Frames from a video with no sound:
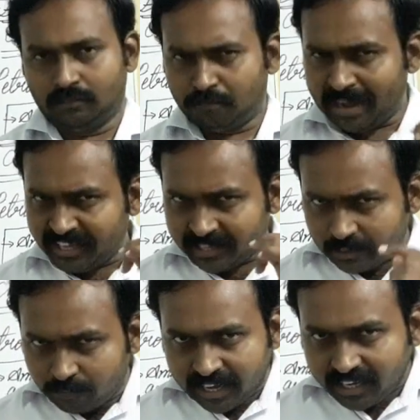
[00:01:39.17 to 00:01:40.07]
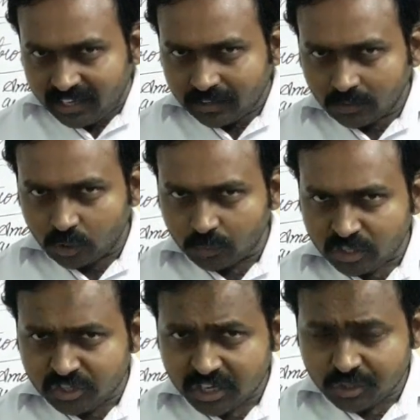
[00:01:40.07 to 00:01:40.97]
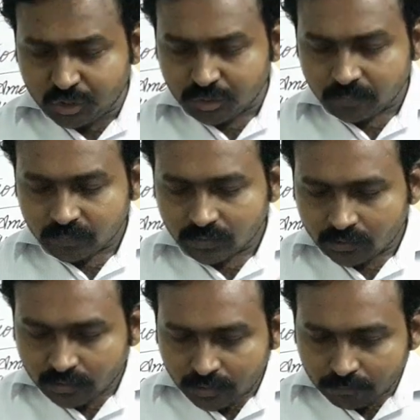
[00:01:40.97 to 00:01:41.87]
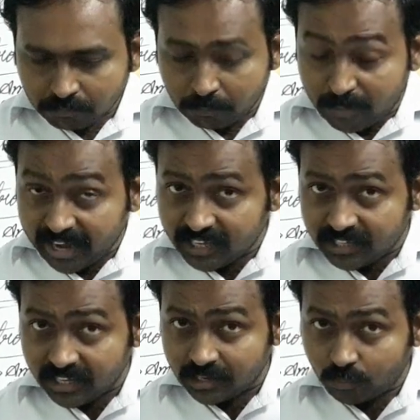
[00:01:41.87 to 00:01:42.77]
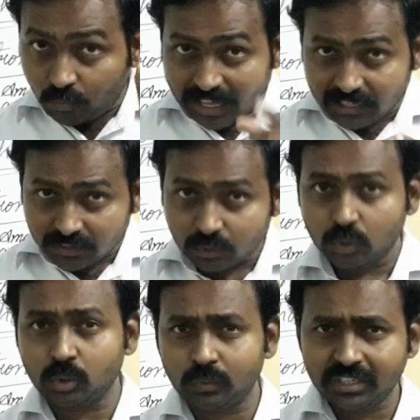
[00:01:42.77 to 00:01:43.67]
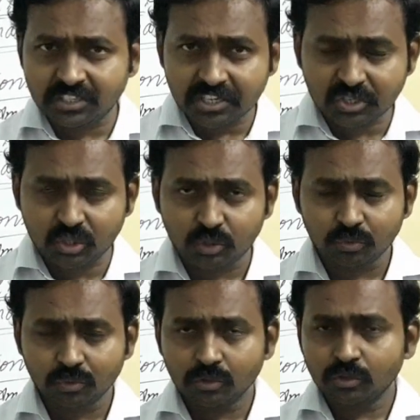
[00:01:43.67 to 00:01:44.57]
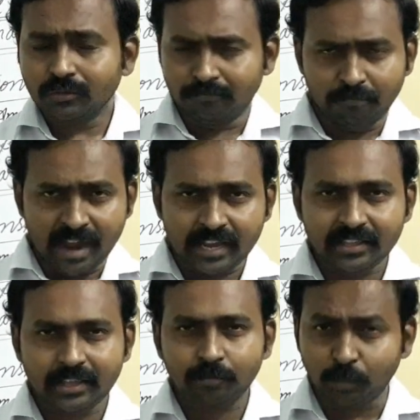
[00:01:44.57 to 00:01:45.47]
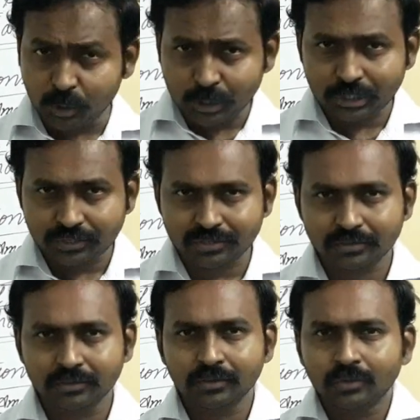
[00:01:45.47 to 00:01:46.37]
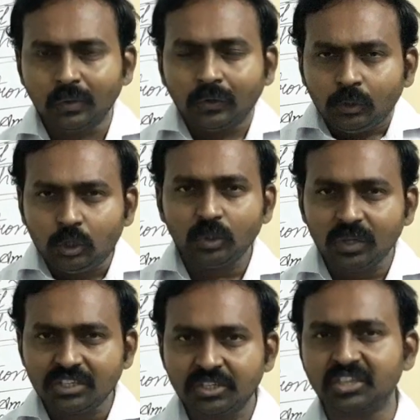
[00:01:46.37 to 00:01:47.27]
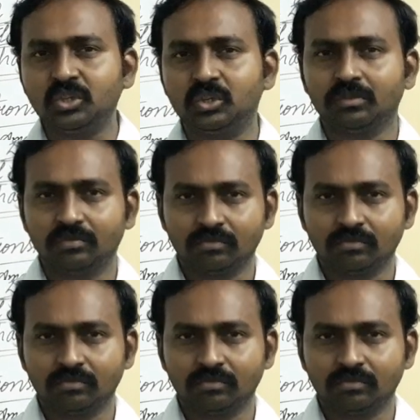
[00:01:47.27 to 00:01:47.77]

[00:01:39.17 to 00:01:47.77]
By their money, do we judge? By their wealth, do we judge? By their positions, do we judge?